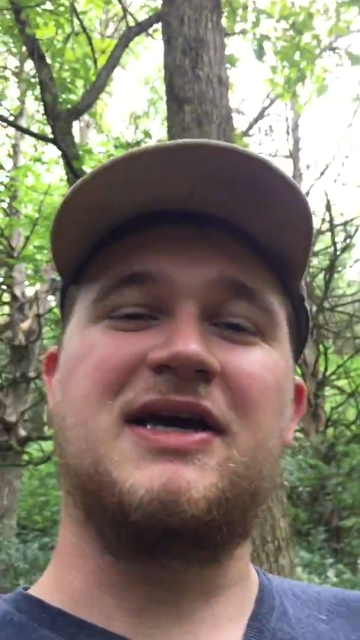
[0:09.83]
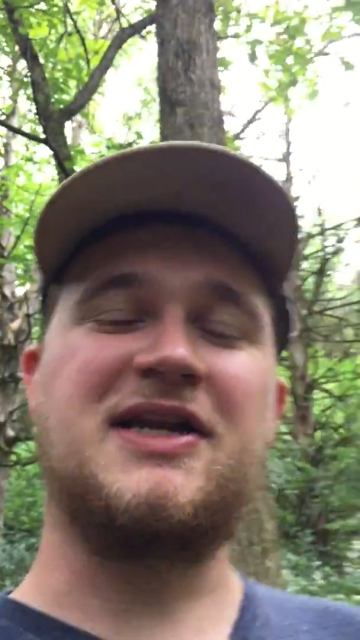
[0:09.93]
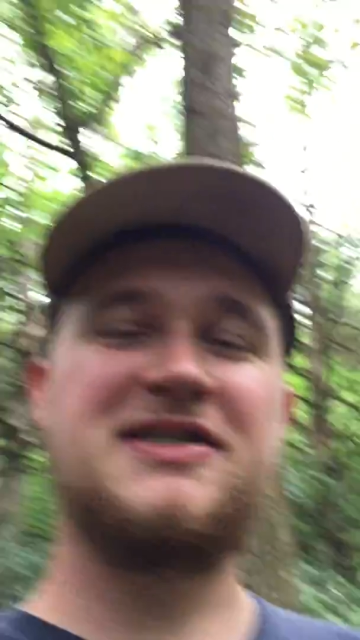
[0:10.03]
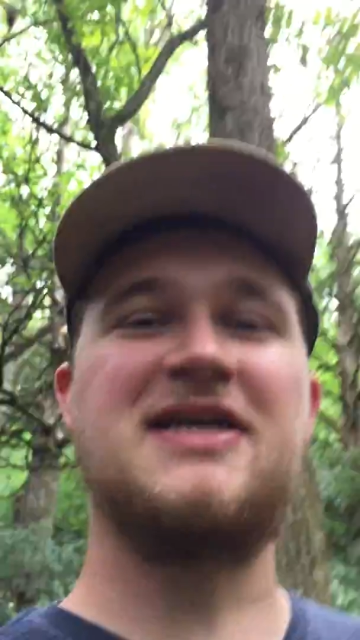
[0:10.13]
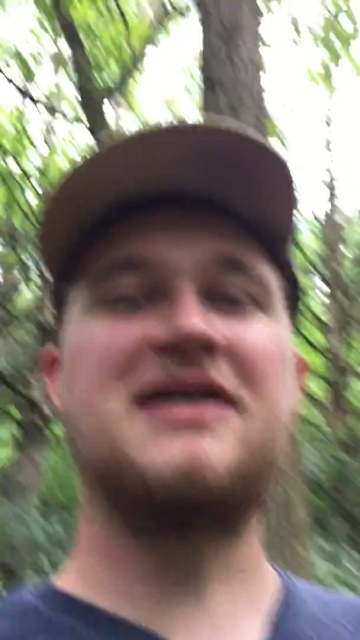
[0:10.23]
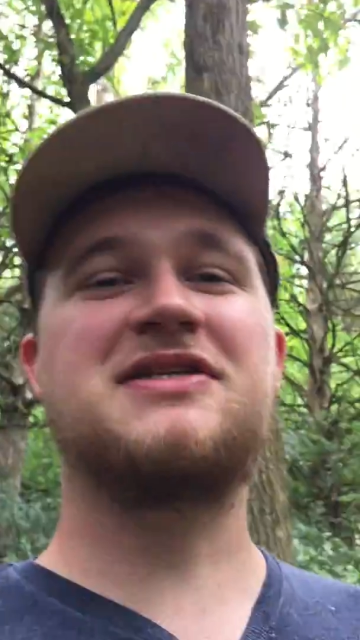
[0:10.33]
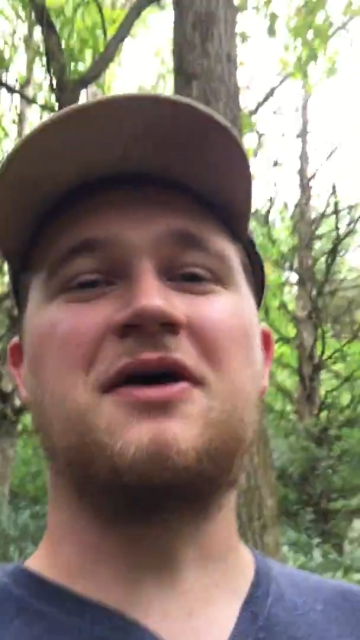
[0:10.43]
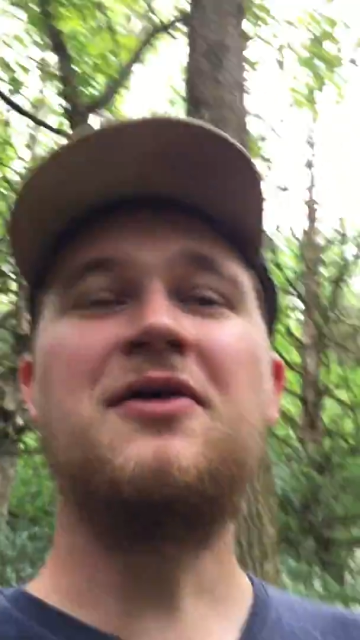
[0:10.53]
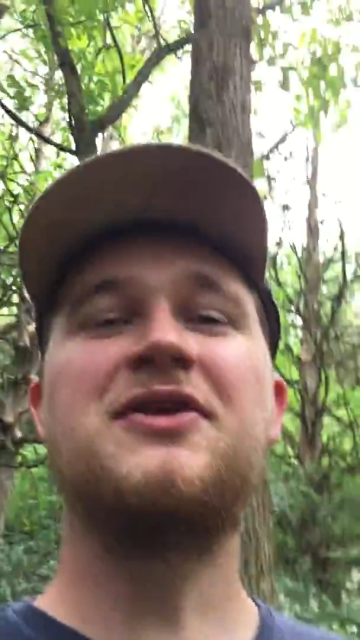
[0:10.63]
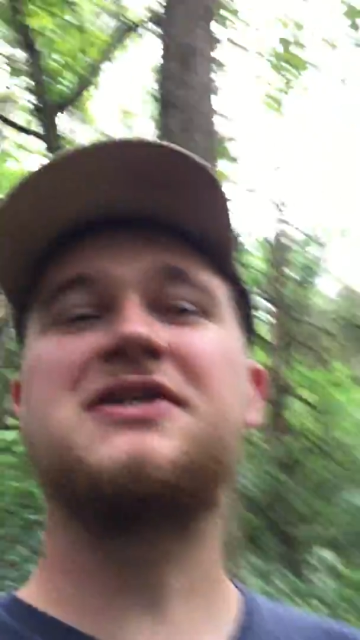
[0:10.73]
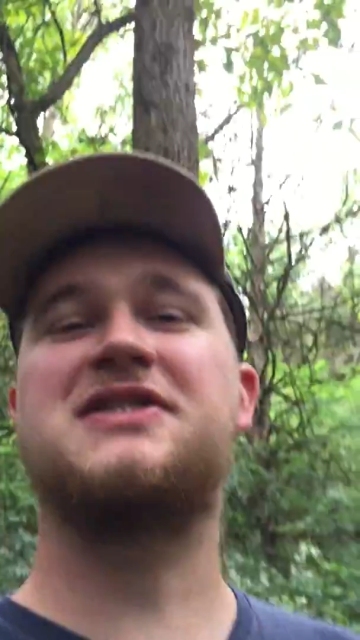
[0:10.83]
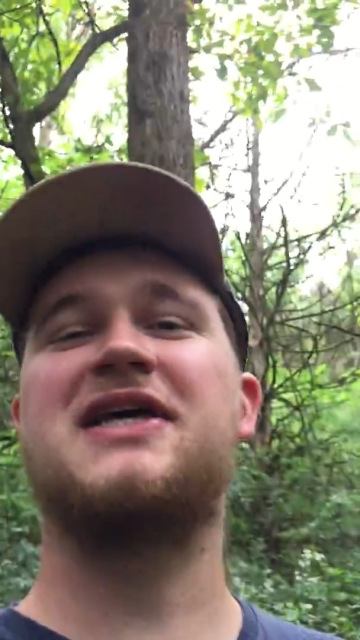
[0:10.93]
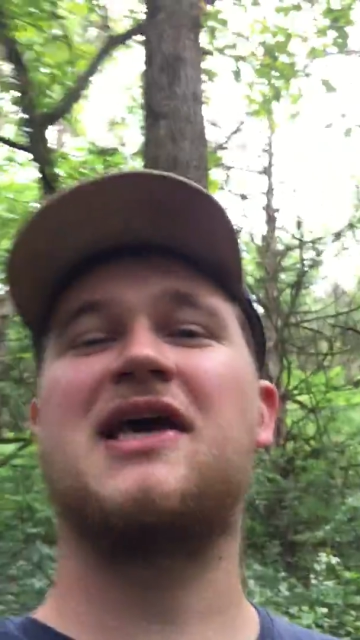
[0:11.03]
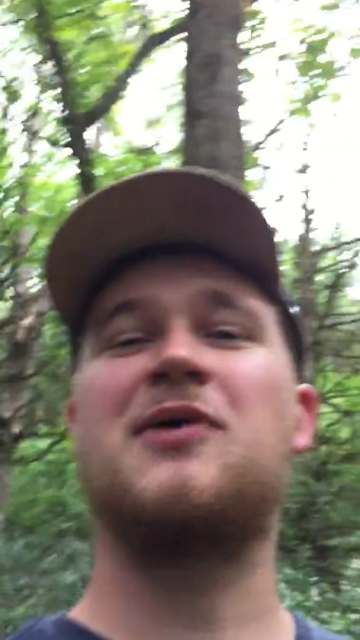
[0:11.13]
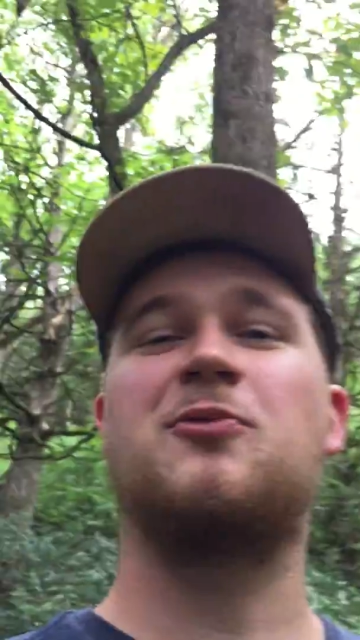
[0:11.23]
And he says, on this
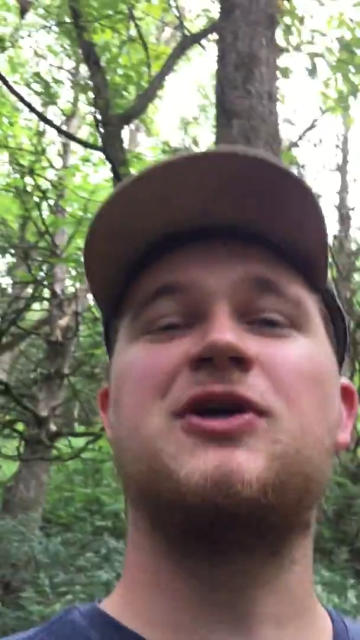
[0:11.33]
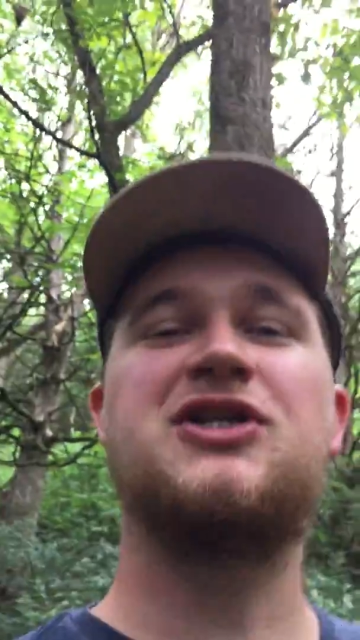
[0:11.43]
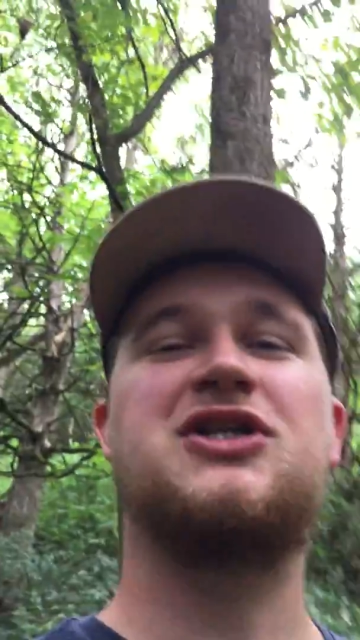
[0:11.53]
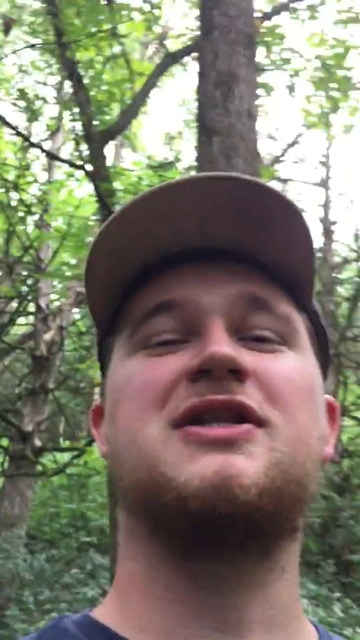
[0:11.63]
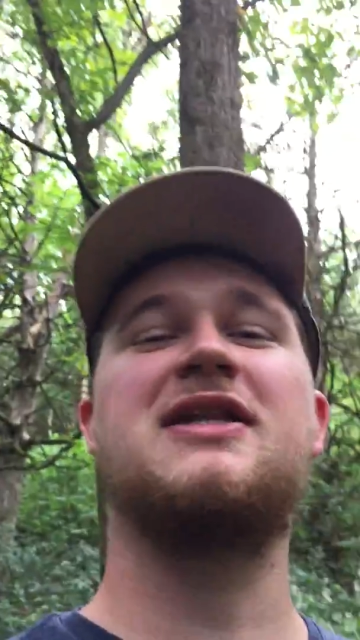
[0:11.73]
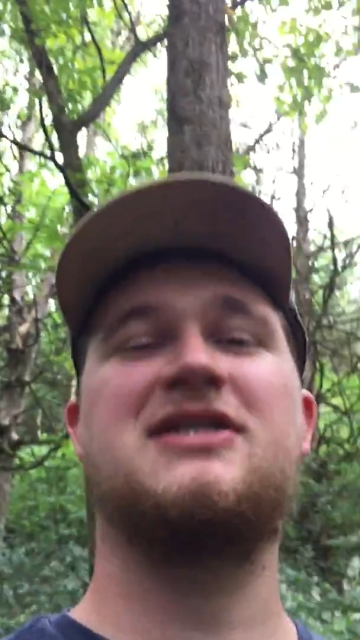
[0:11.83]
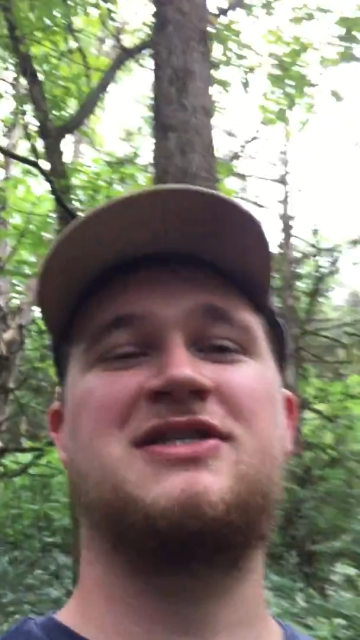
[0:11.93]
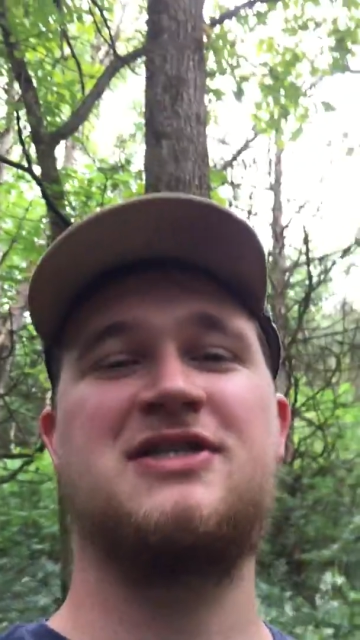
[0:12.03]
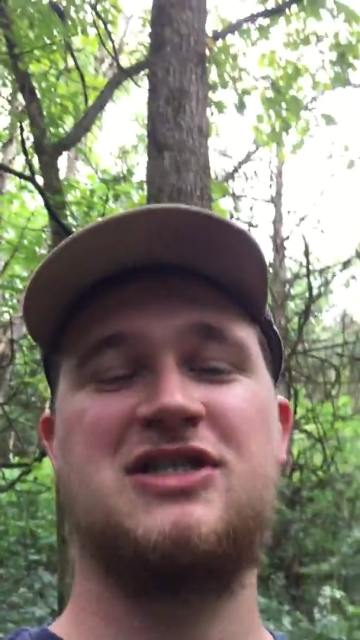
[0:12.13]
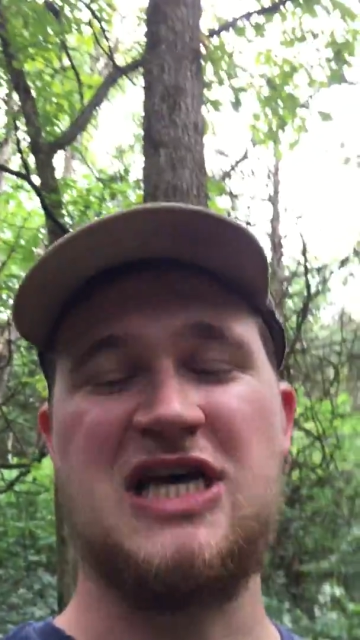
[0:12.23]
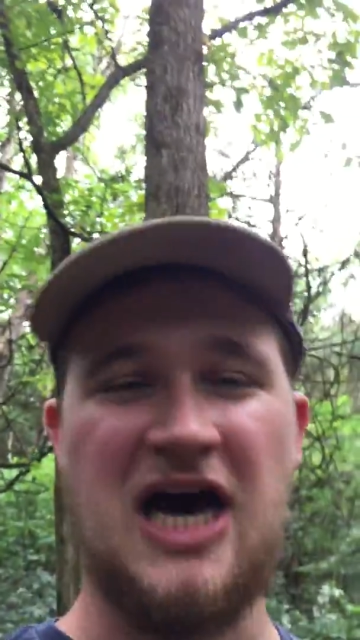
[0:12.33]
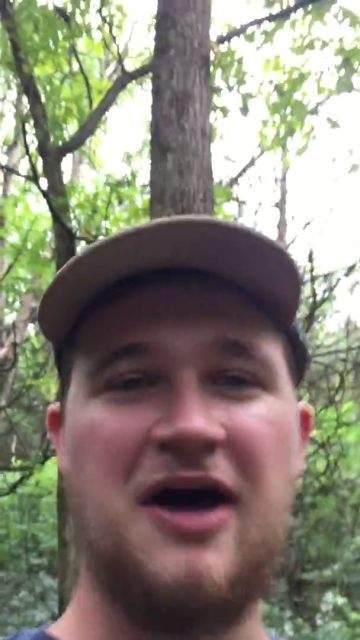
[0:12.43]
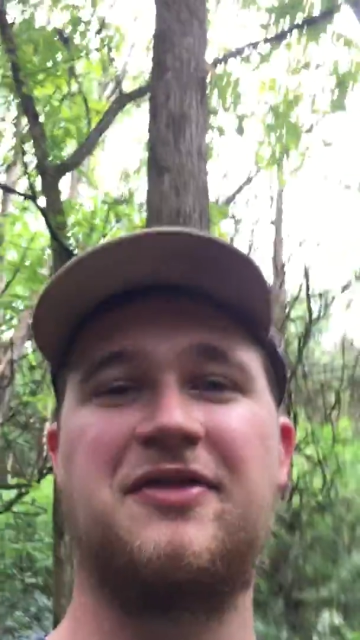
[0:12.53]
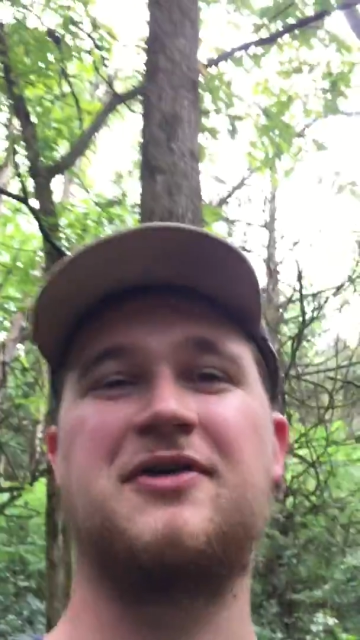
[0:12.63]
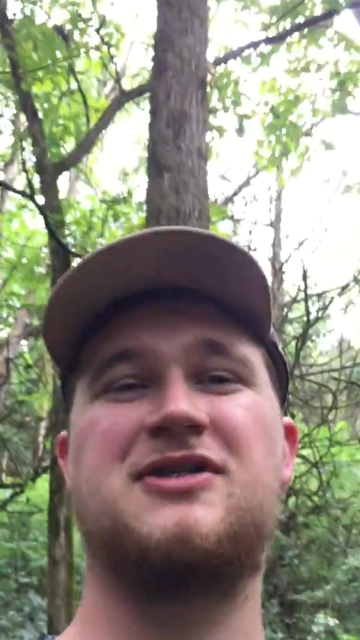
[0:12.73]
day, we should listen to
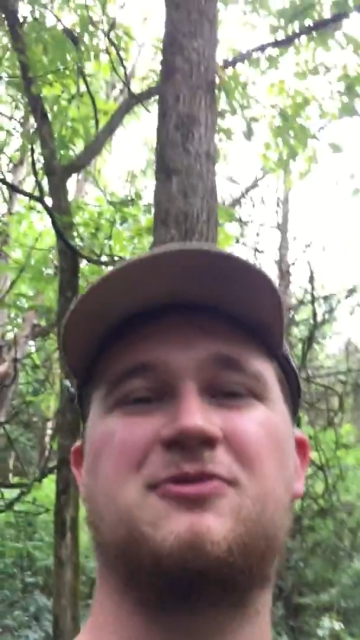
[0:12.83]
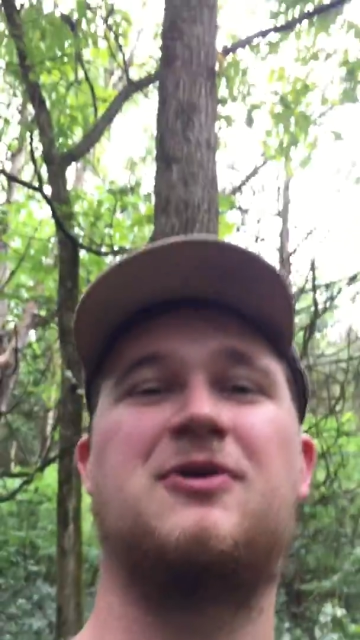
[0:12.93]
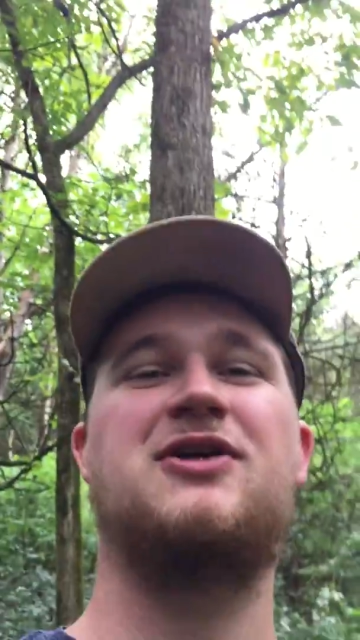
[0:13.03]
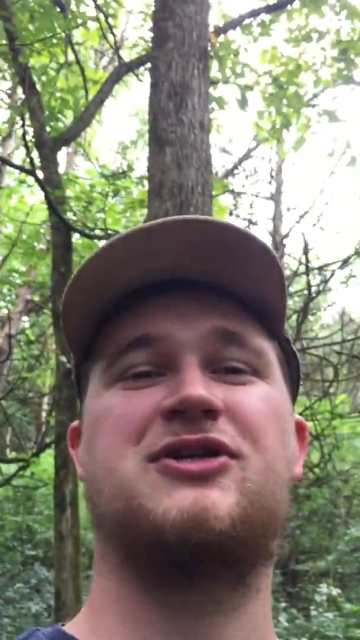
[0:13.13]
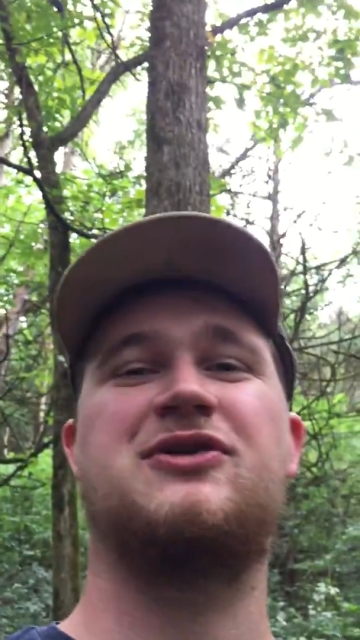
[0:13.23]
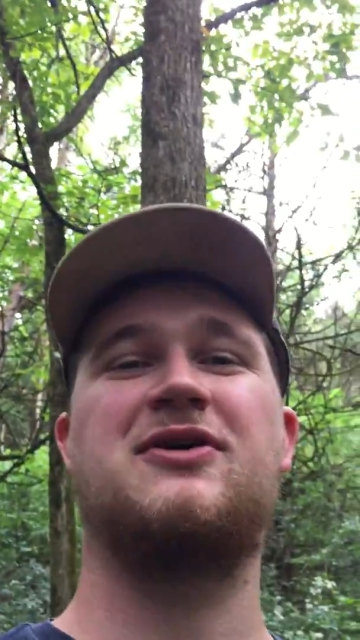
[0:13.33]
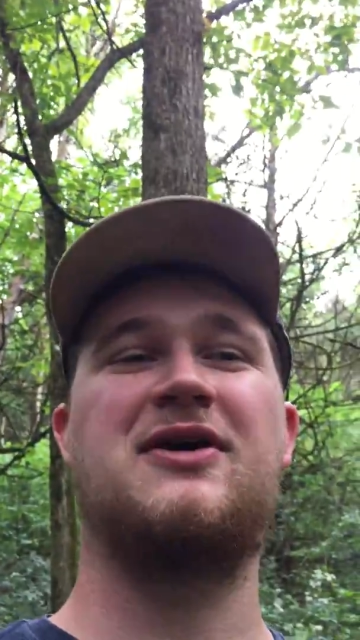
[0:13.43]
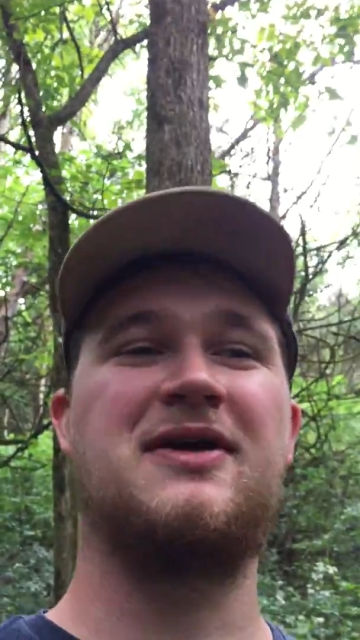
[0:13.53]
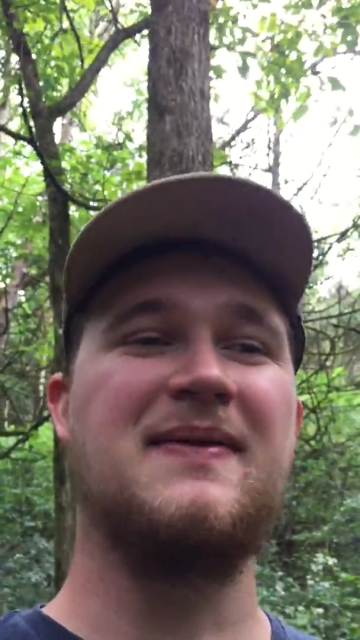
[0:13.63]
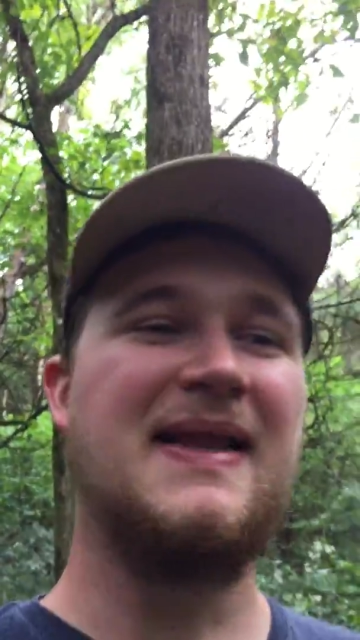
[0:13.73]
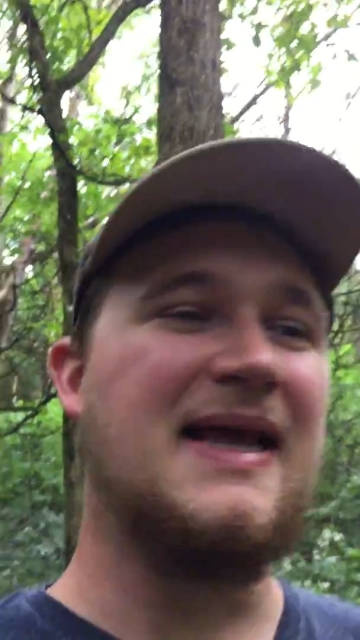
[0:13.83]
others. We should,